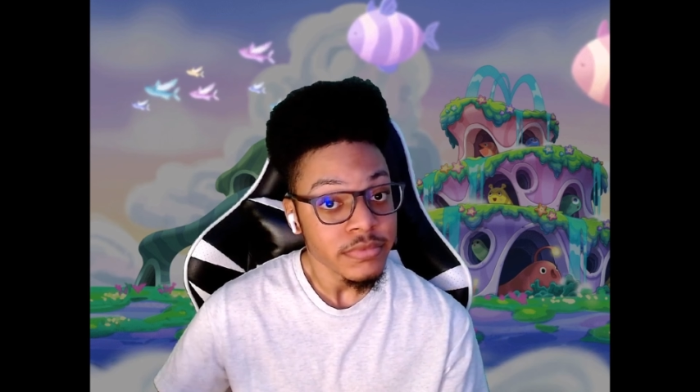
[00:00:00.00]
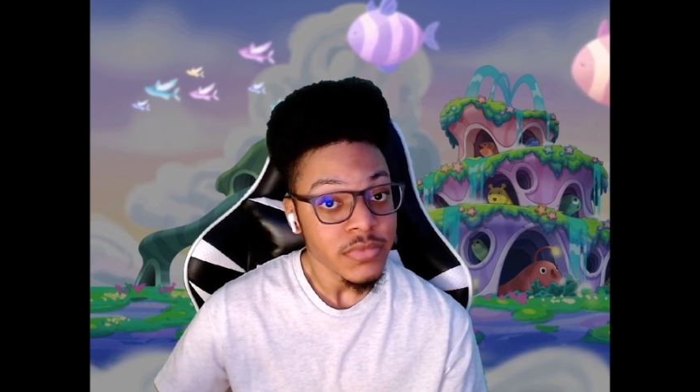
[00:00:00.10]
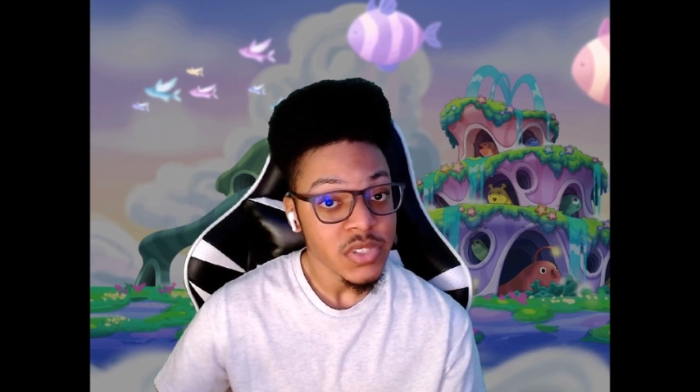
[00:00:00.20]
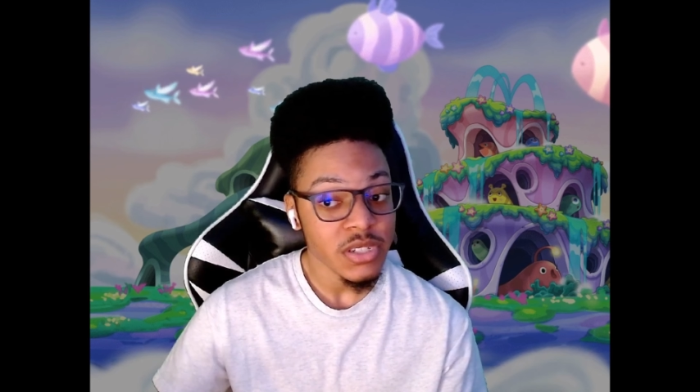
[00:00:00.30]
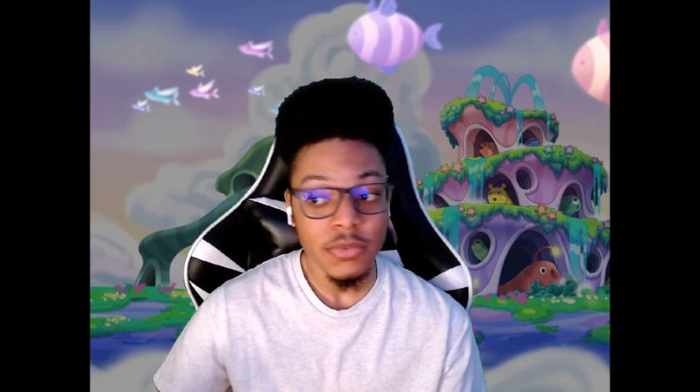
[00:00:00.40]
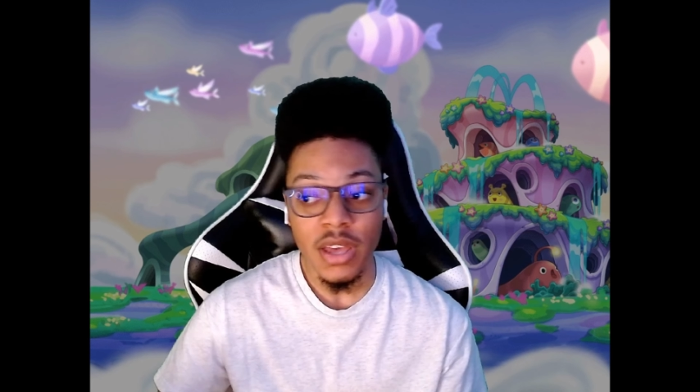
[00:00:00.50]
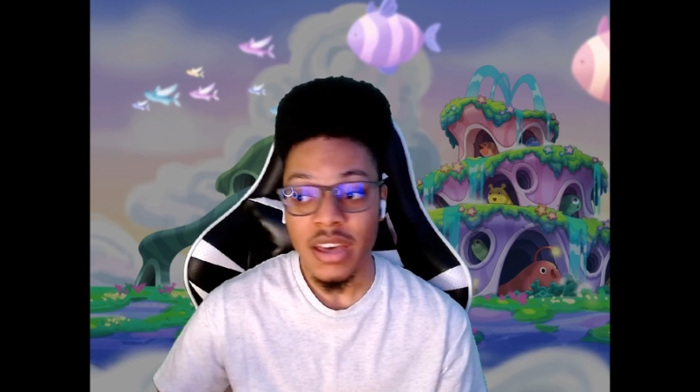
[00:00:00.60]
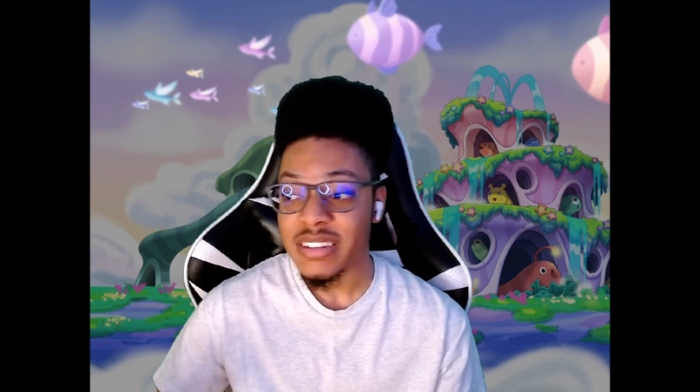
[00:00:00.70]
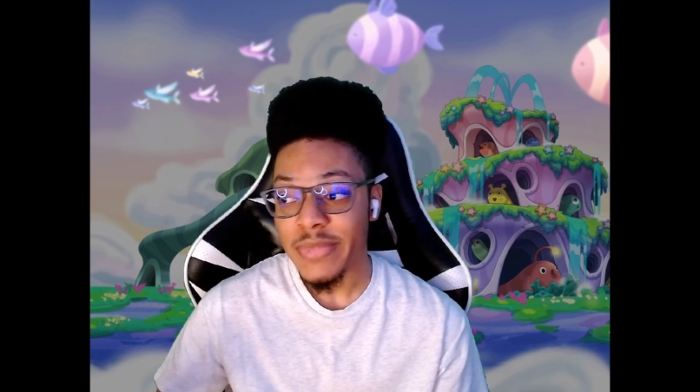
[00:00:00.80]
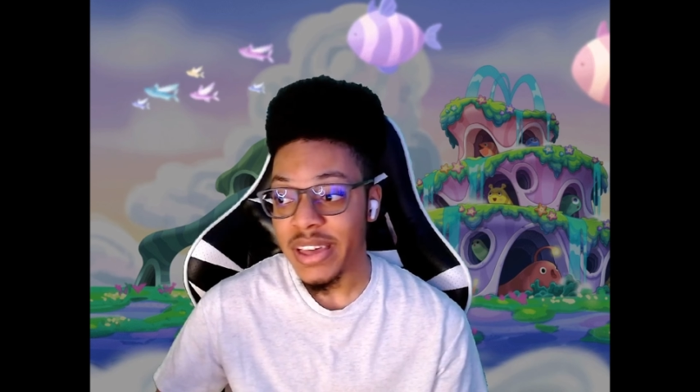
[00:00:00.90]

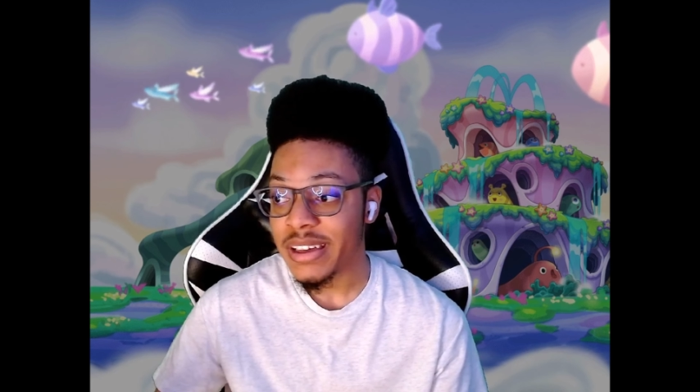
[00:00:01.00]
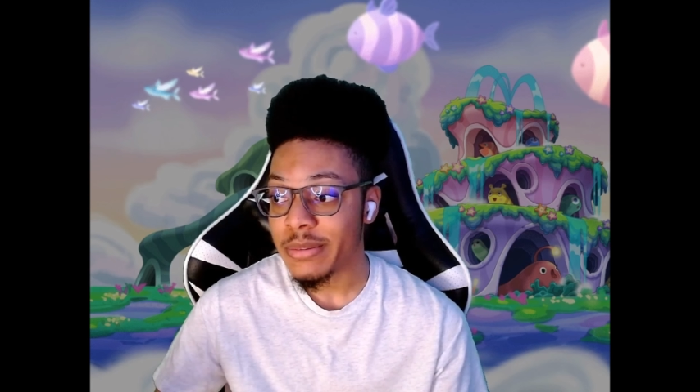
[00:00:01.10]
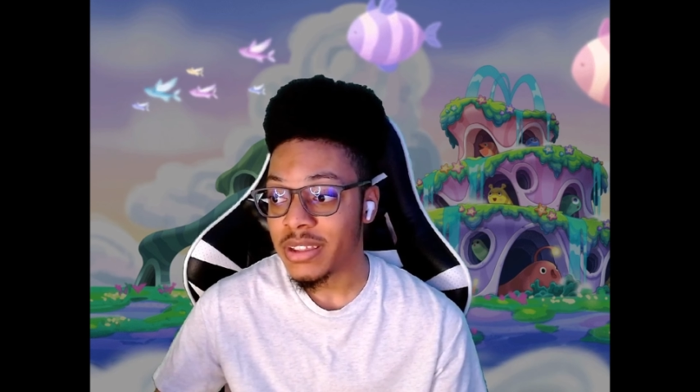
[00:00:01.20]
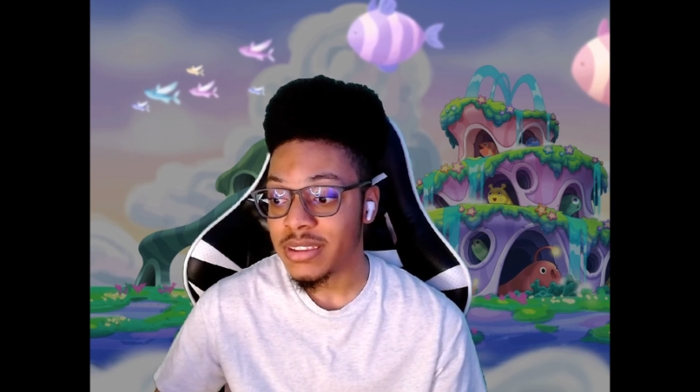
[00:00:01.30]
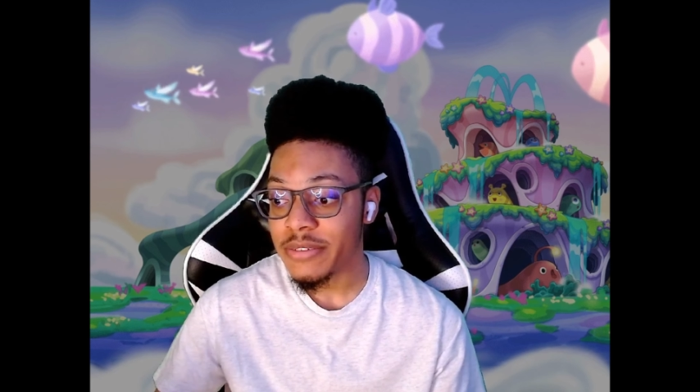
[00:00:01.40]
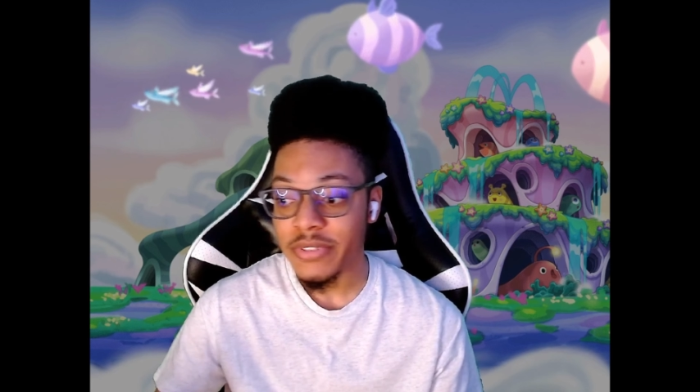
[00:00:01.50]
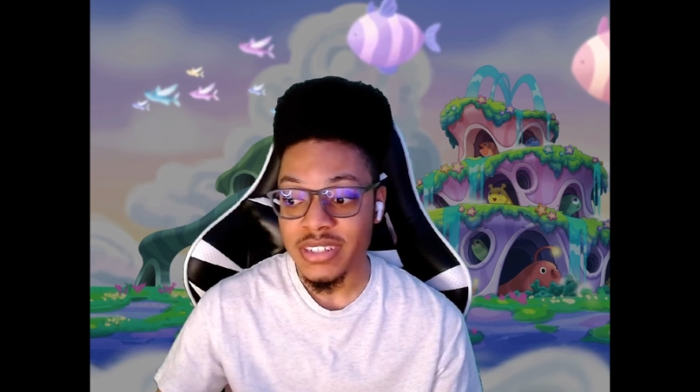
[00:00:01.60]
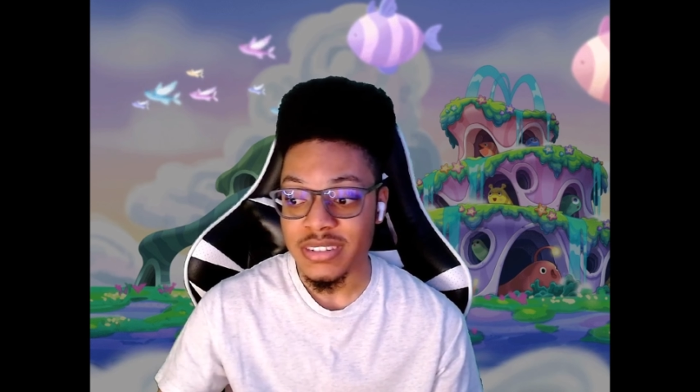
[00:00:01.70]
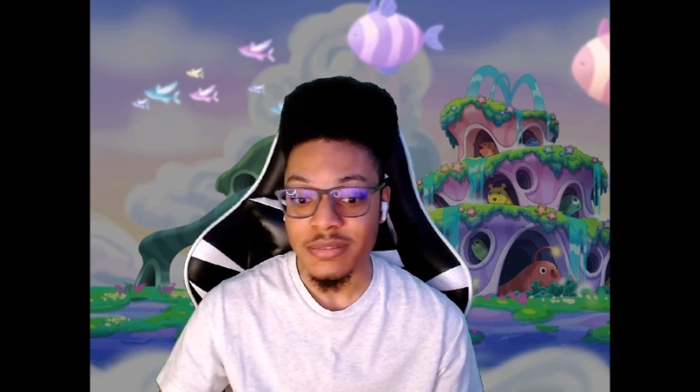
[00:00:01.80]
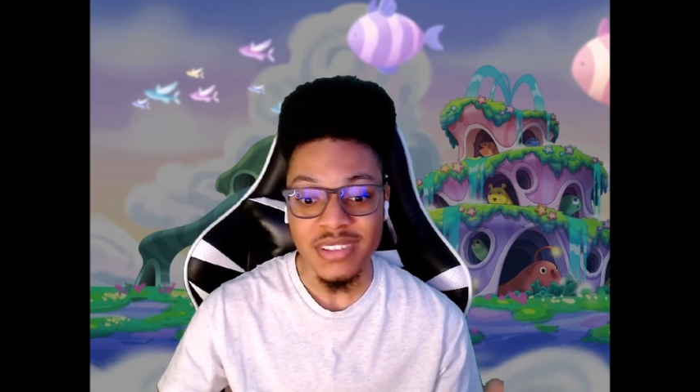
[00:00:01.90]
Sometimes it might come out differently.
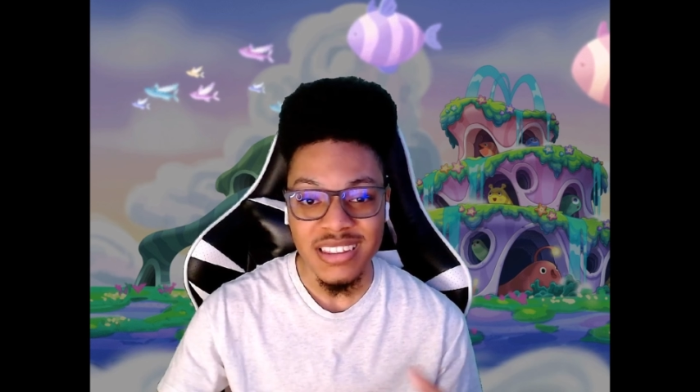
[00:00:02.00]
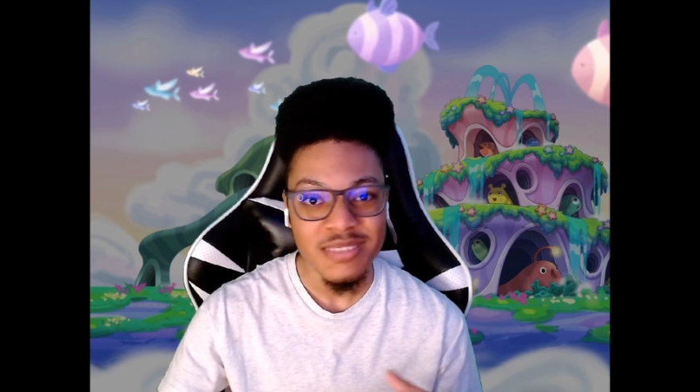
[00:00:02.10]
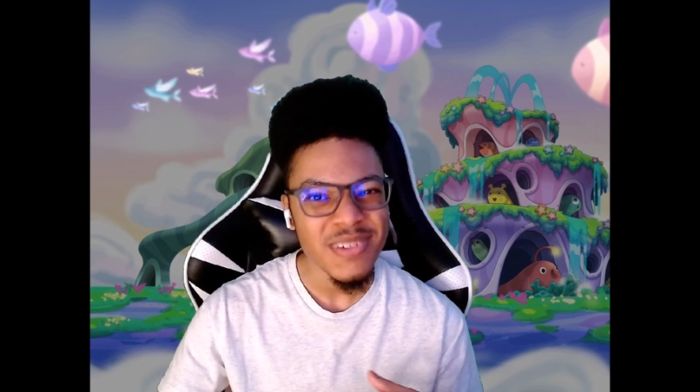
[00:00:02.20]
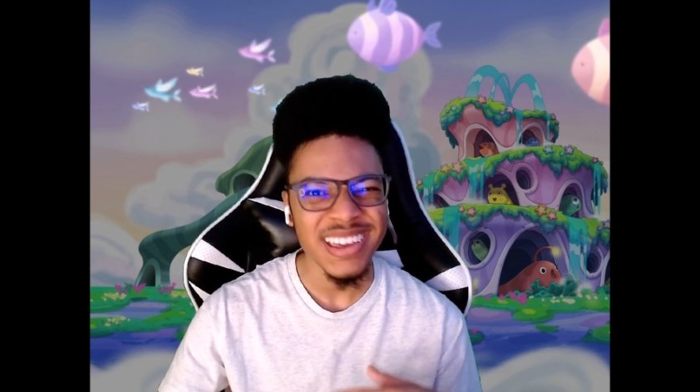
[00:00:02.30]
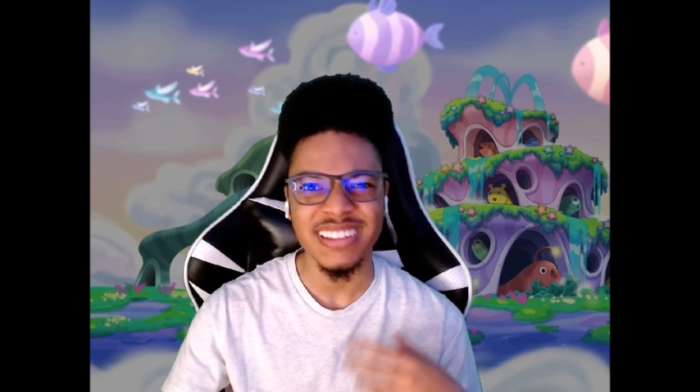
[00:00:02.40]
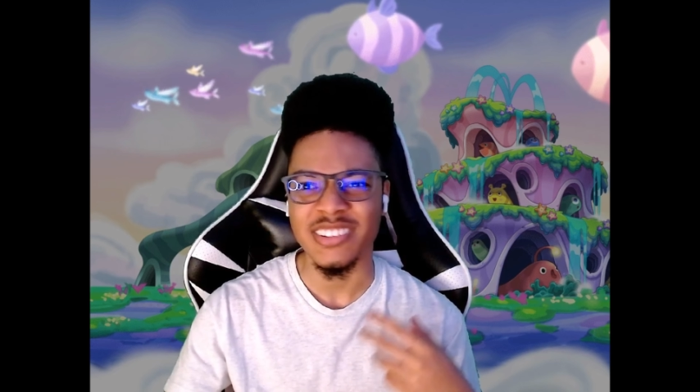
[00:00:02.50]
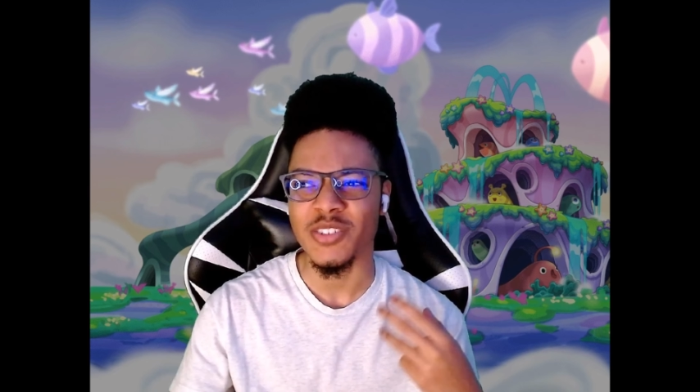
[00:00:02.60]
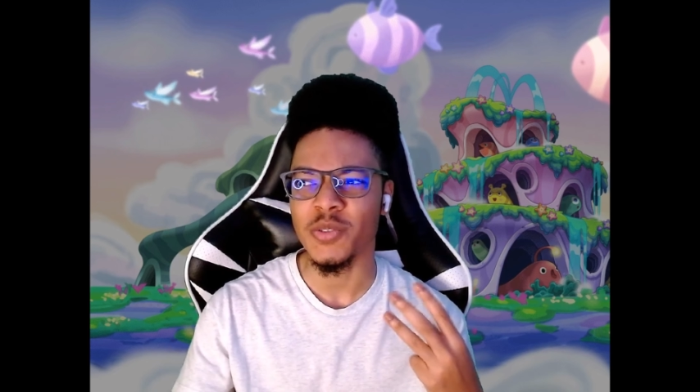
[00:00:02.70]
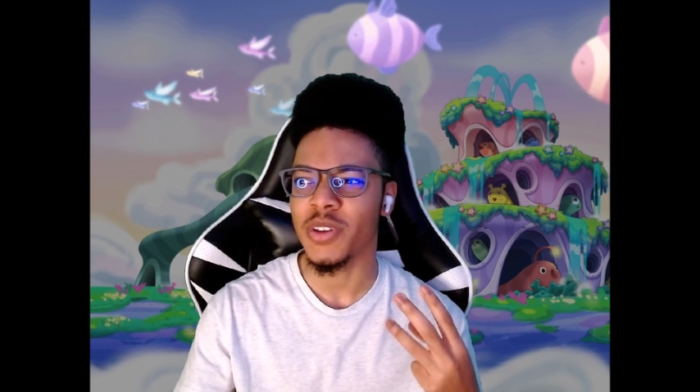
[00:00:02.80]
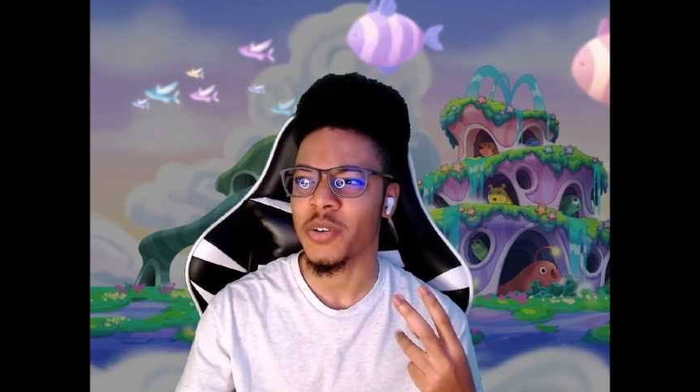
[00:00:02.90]
Sometimes you might get
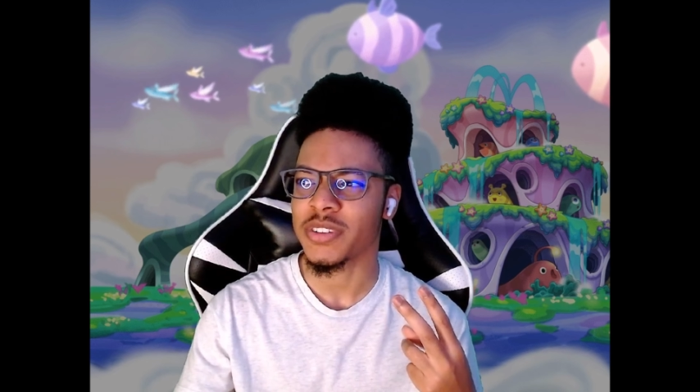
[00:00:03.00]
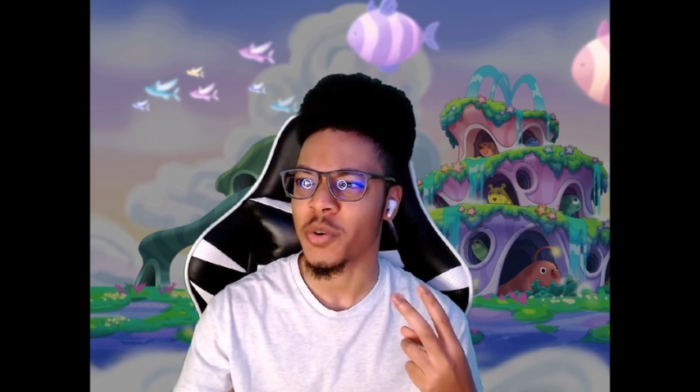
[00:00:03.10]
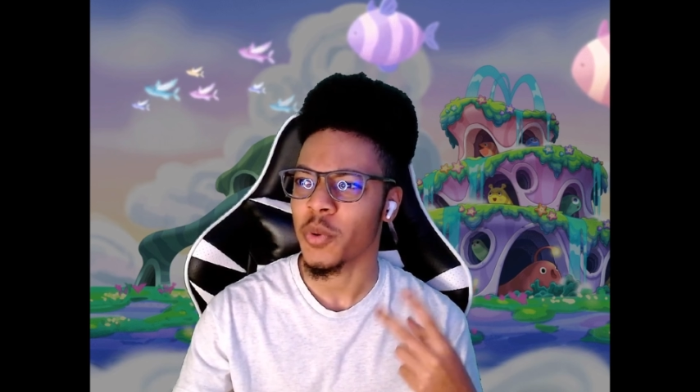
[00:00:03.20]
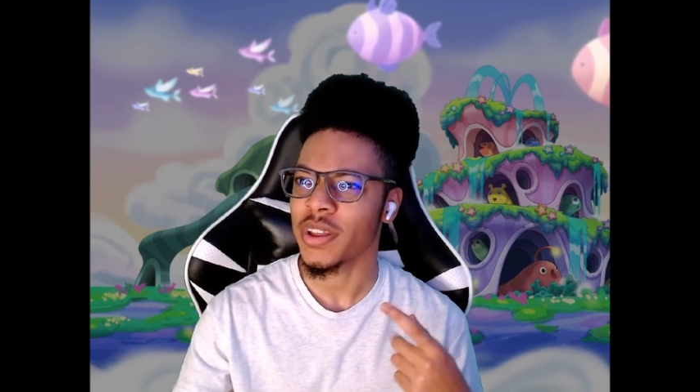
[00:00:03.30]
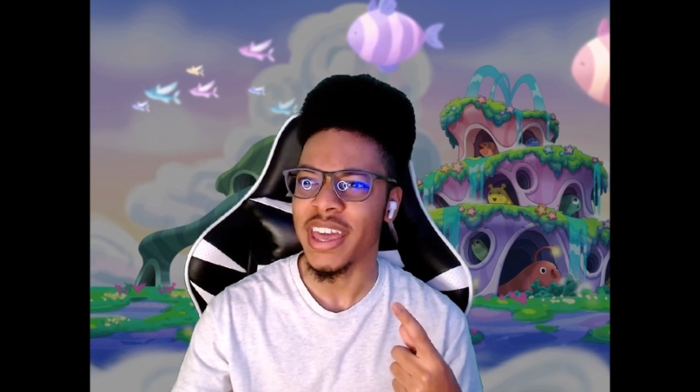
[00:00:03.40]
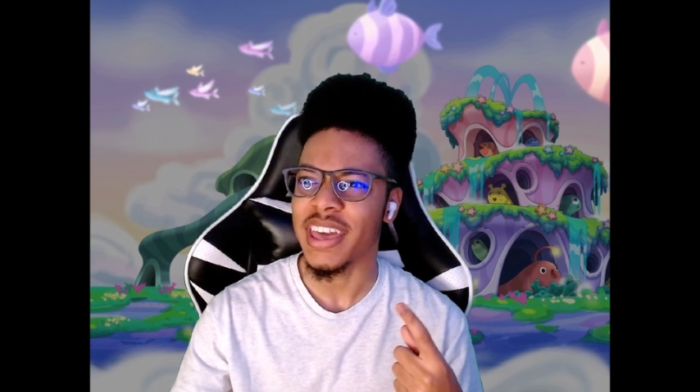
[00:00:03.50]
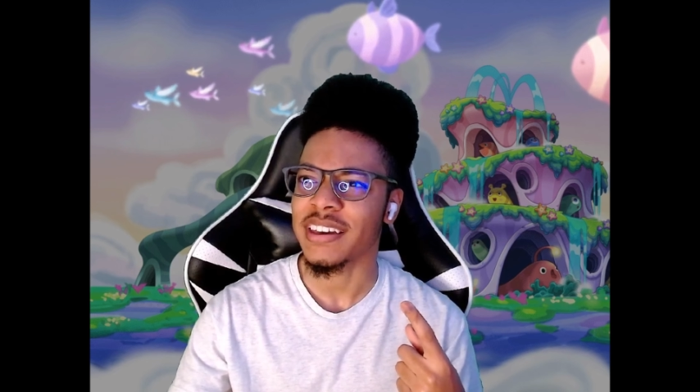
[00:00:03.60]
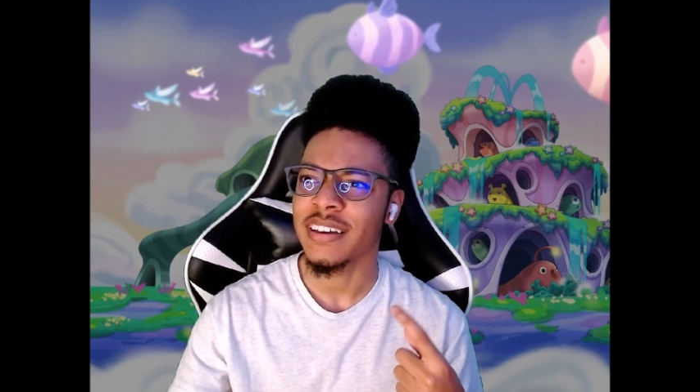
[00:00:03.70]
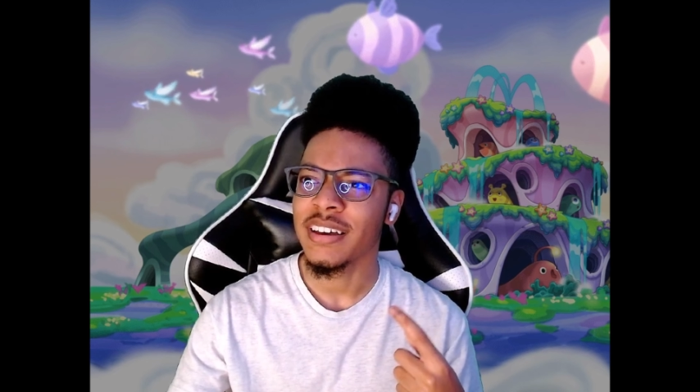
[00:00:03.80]
two yolks and one egg,